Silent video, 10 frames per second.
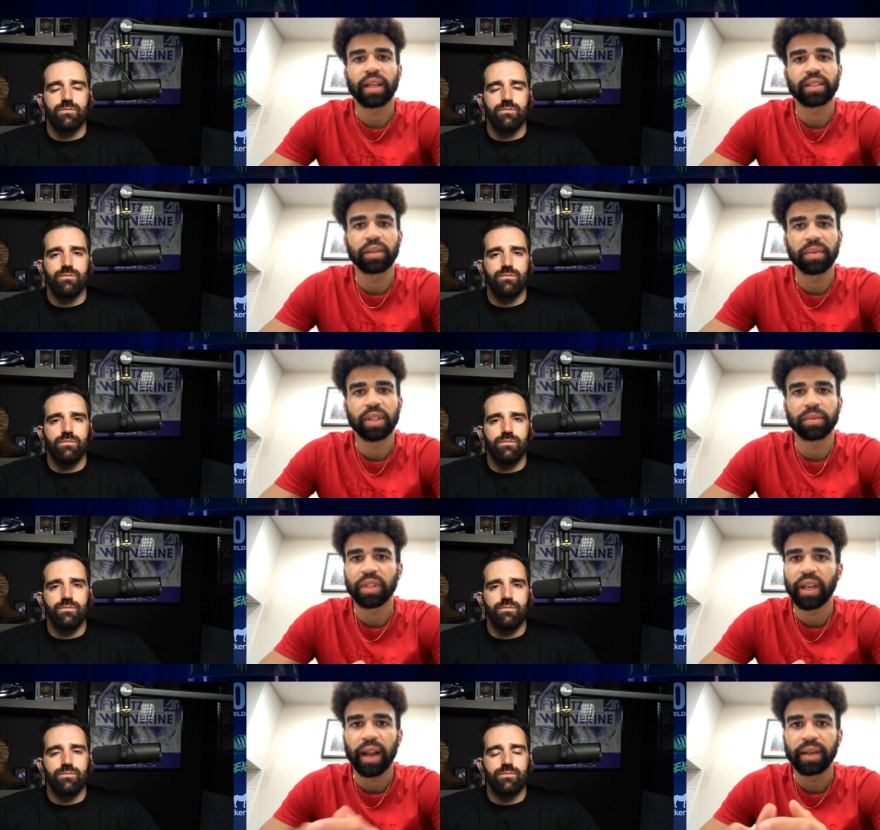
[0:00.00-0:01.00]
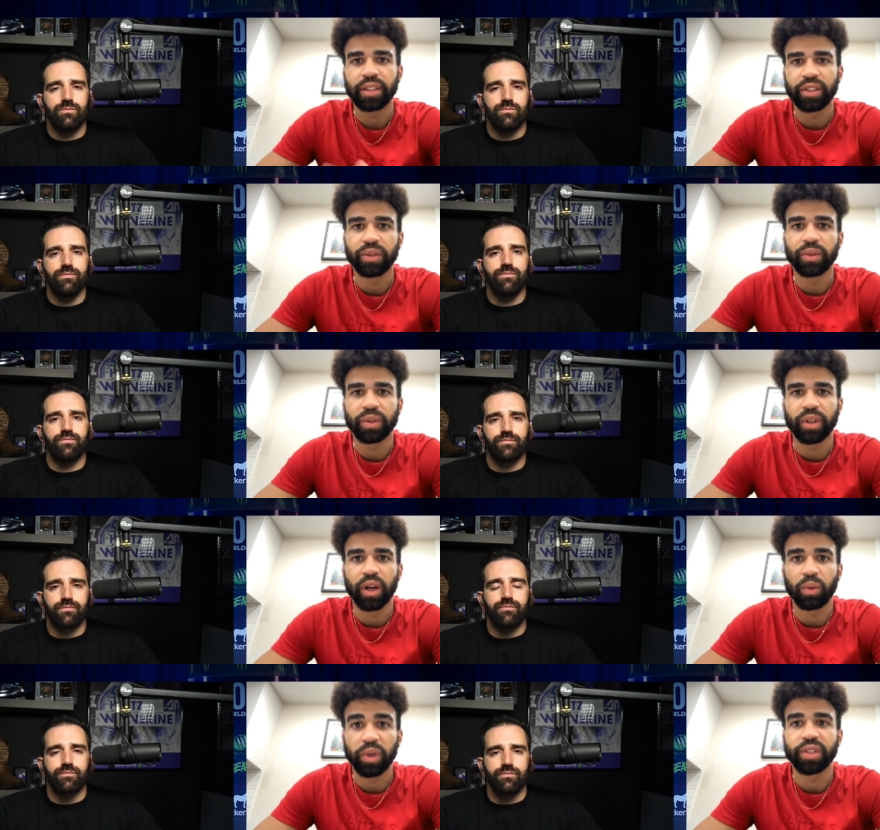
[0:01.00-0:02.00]
Speaker 1: that's going to be something that I need to, you
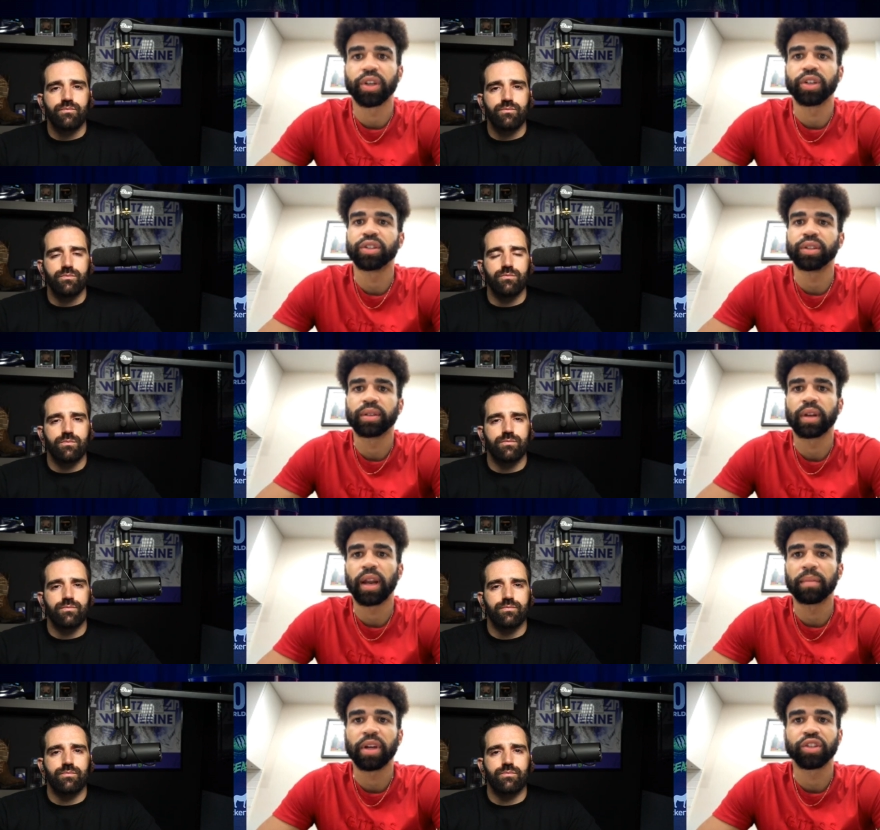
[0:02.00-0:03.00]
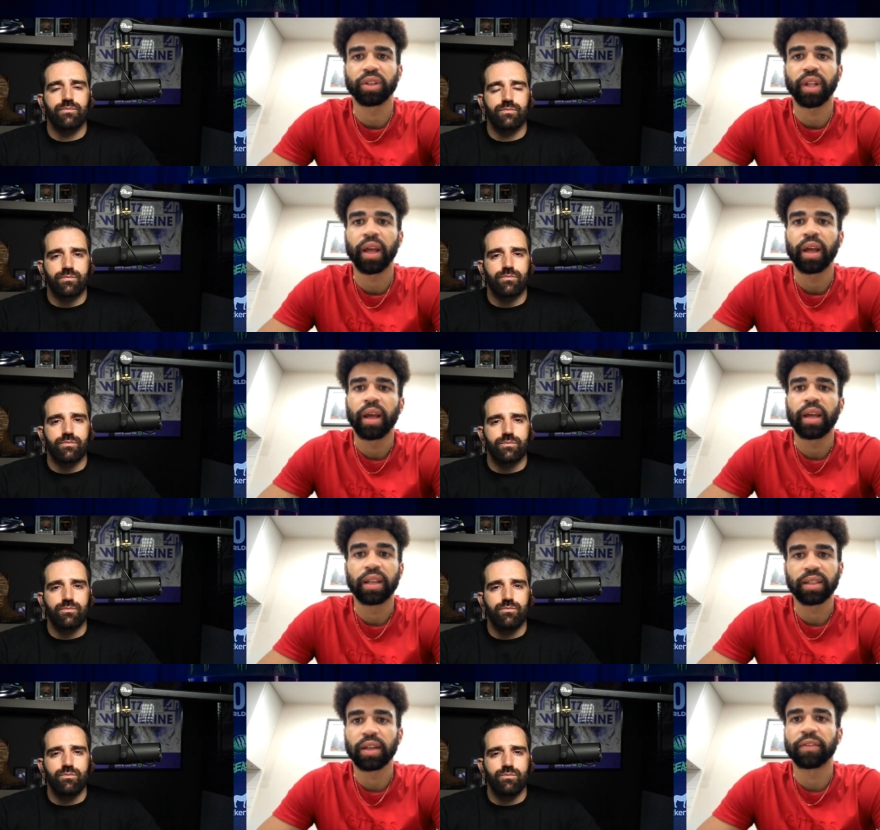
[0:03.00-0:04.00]
know, research and kind of make sure that it
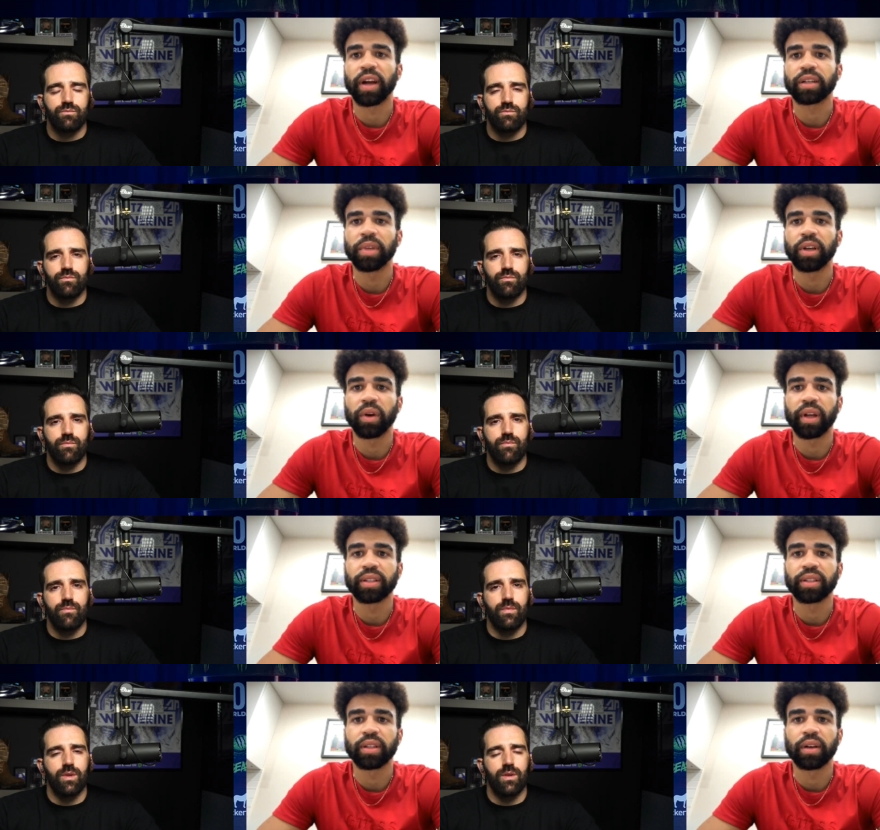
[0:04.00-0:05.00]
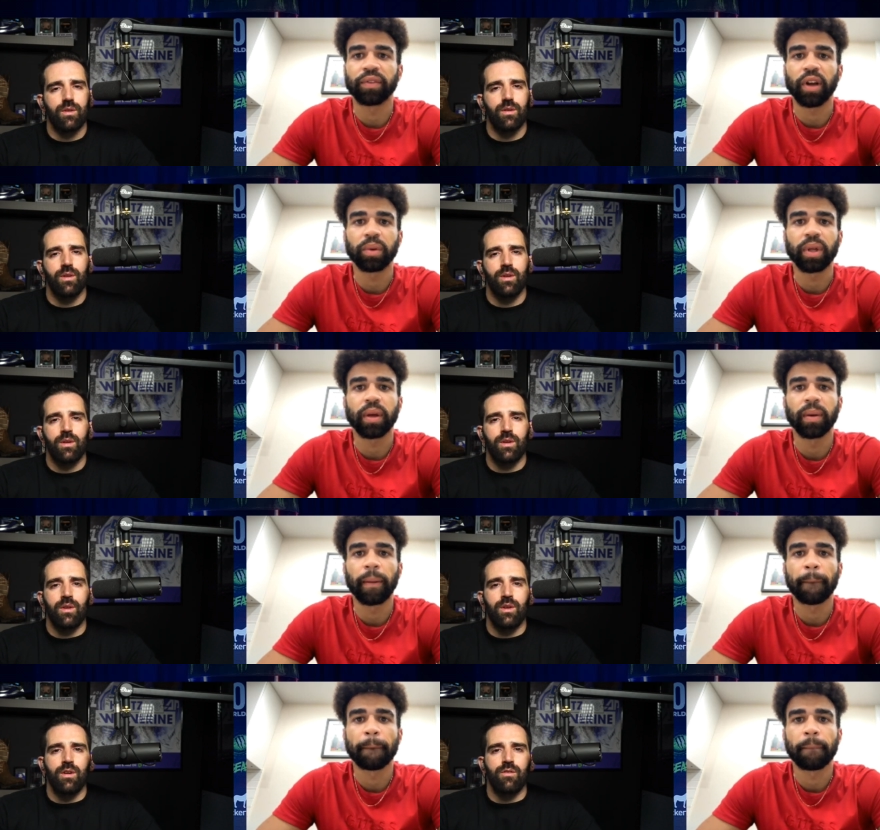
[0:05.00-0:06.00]
doesn't affect me going into the fight week.
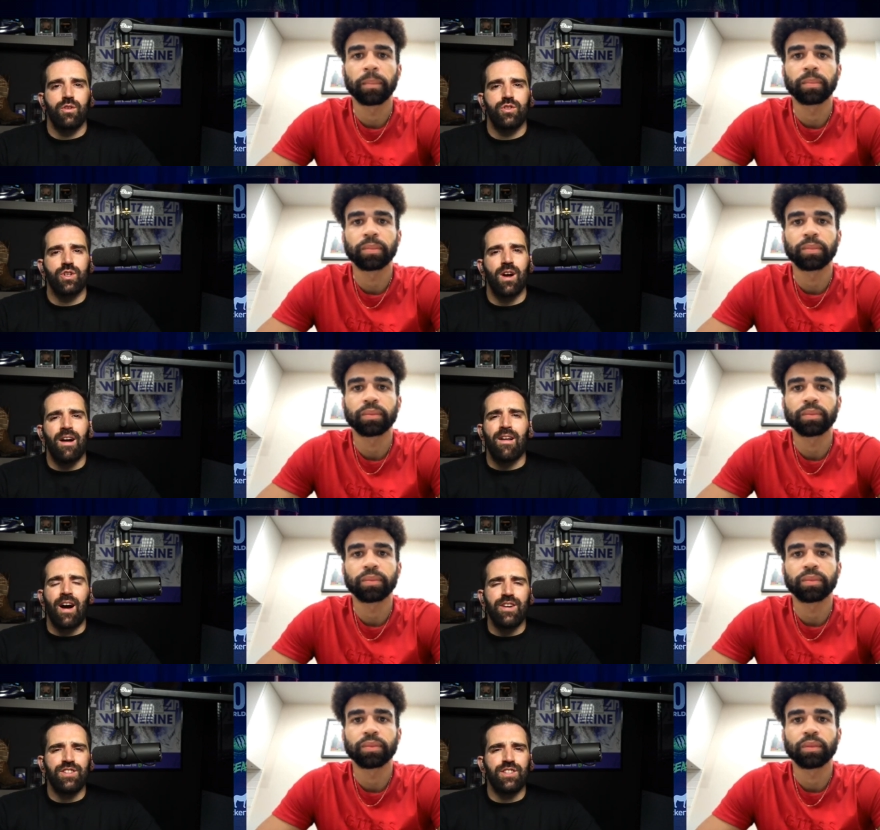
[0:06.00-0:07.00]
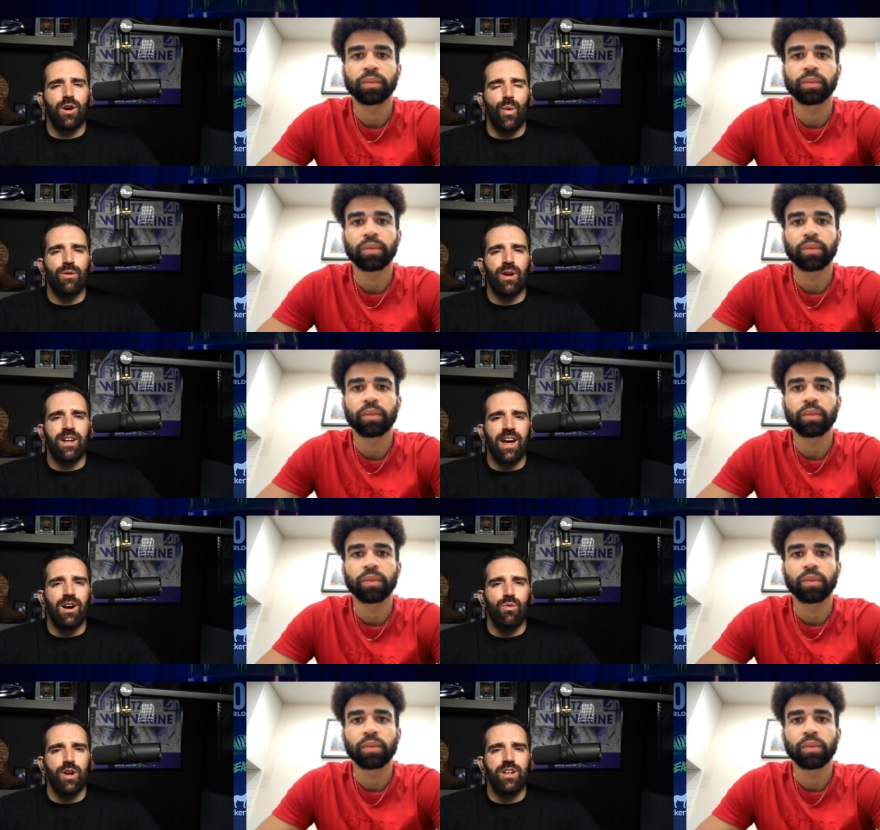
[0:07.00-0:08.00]
Speaker 2: For sure. How are you sitting on weight right now?
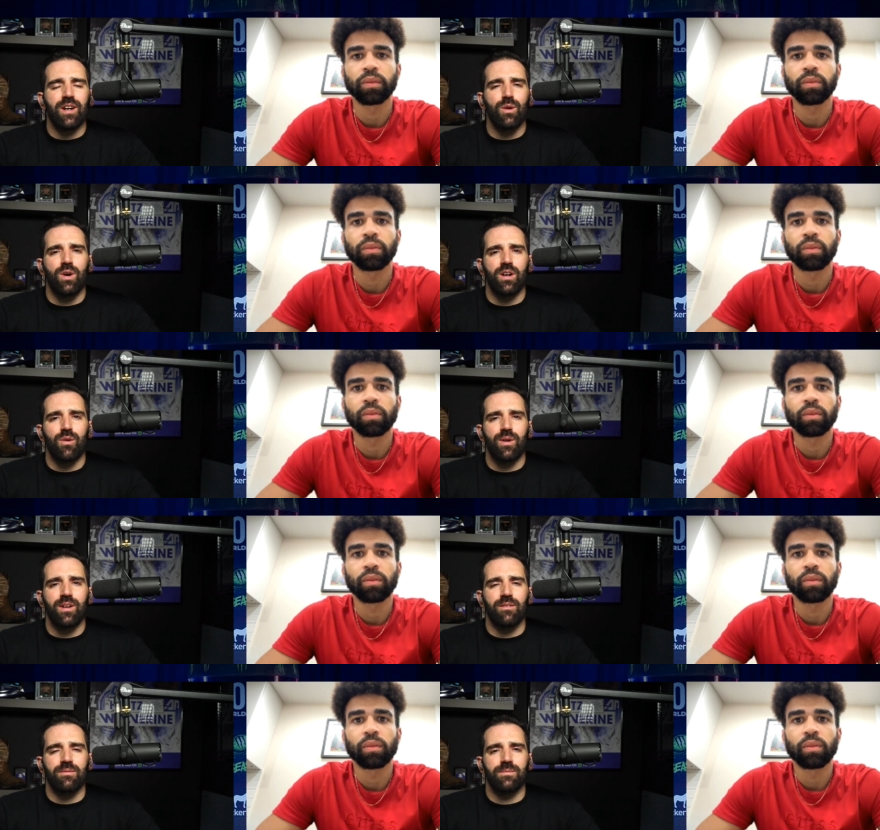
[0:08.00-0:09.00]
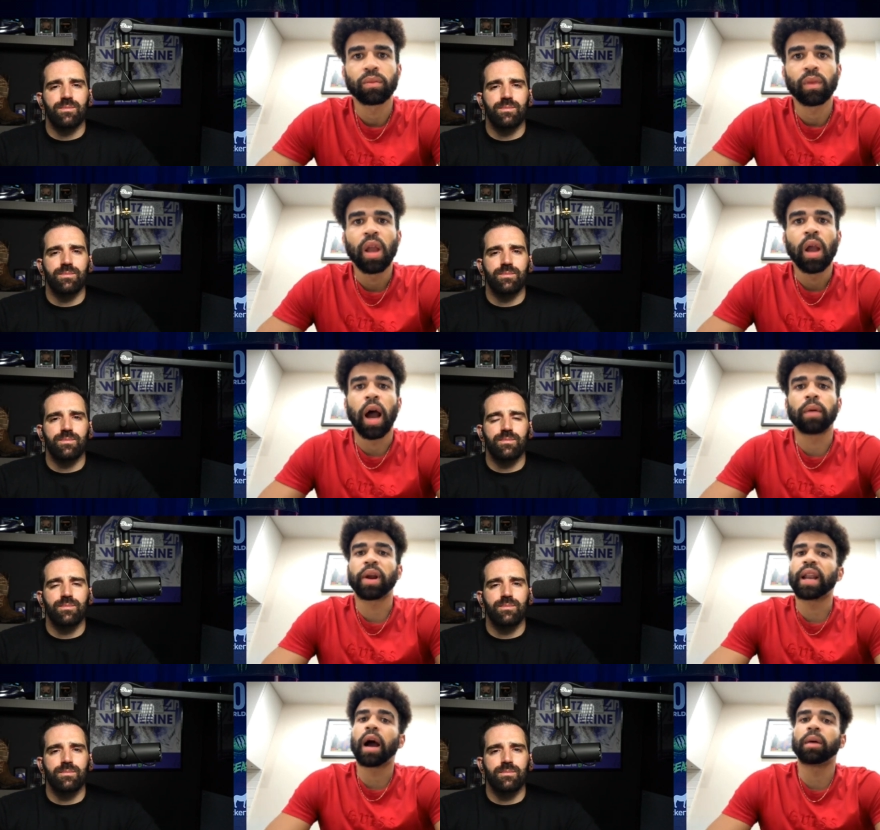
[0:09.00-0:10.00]
Where are you kind of walking around?
Speaker 1: Uh,
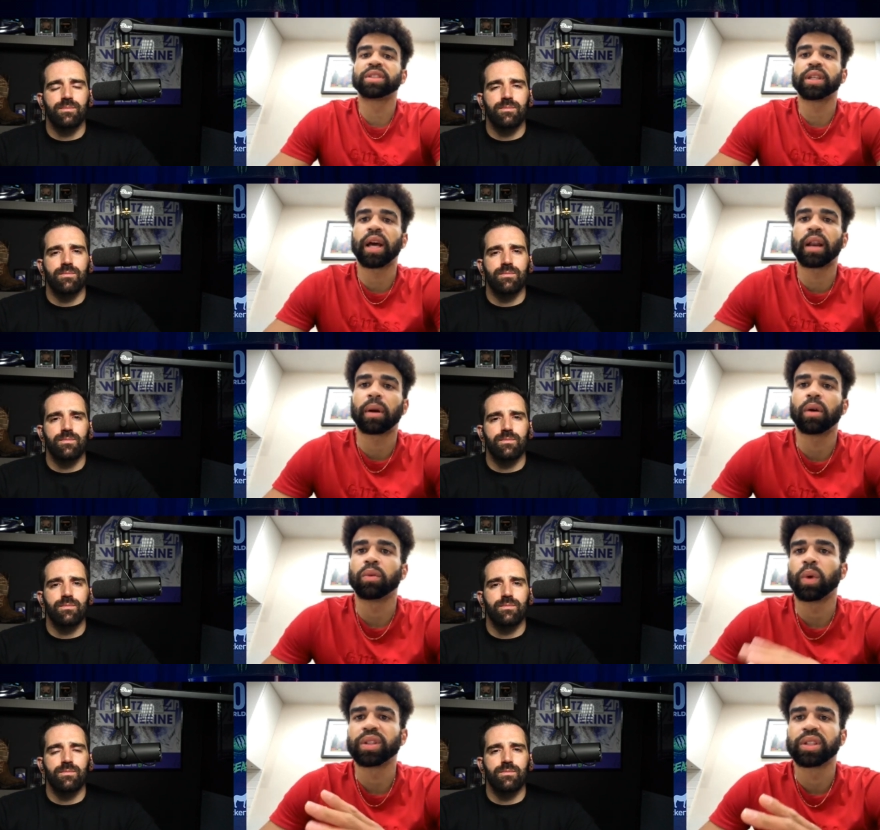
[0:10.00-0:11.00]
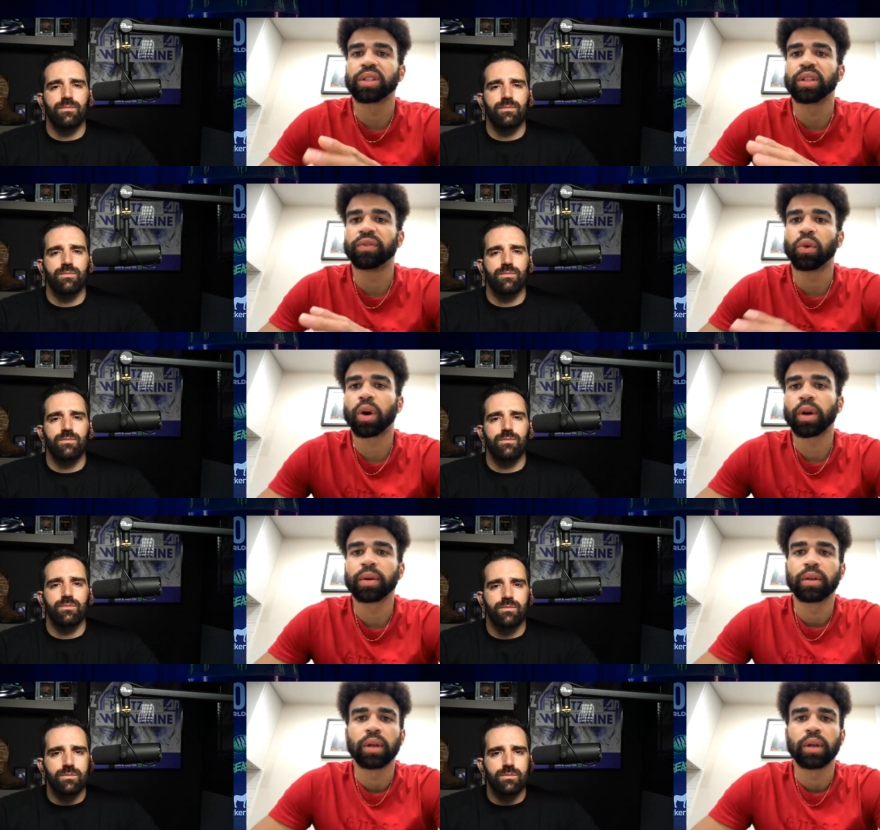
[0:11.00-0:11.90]
right now, I'm sitting at around 164. Uh, okay.